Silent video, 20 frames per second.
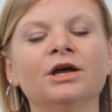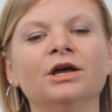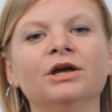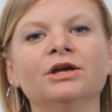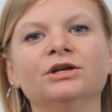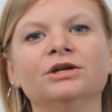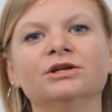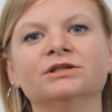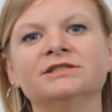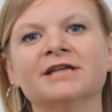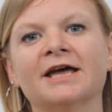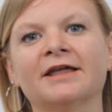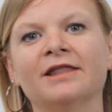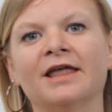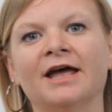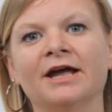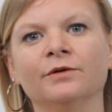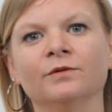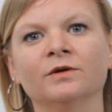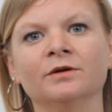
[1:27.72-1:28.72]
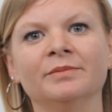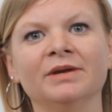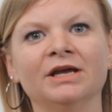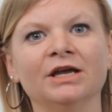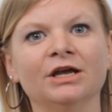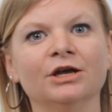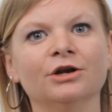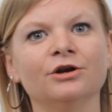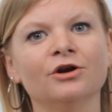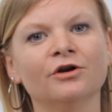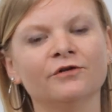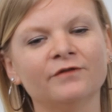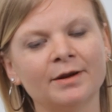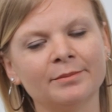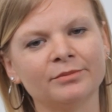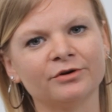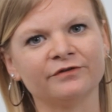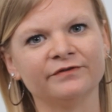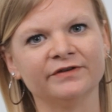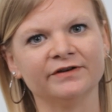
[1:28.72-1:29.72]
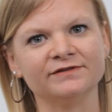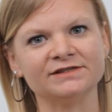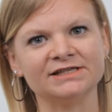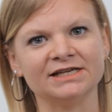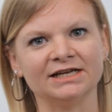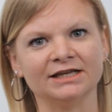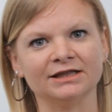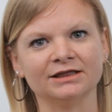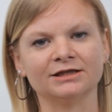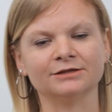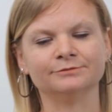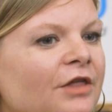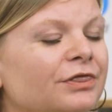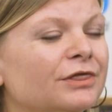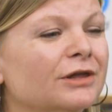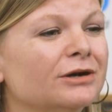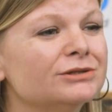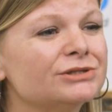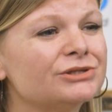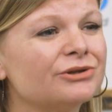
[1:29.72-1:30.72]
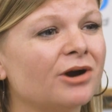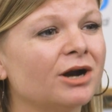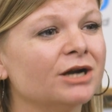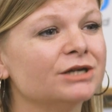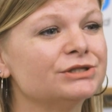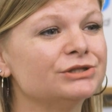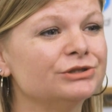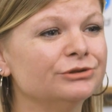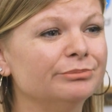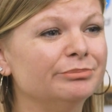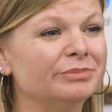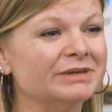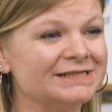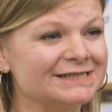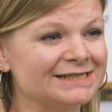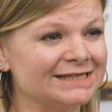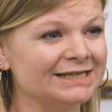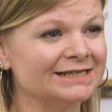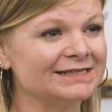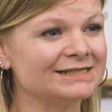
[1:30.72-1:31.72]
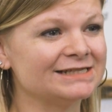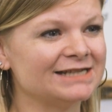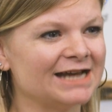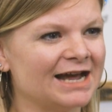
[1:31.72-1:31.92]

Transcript: your deadline would be November 15th. Those are our two busiest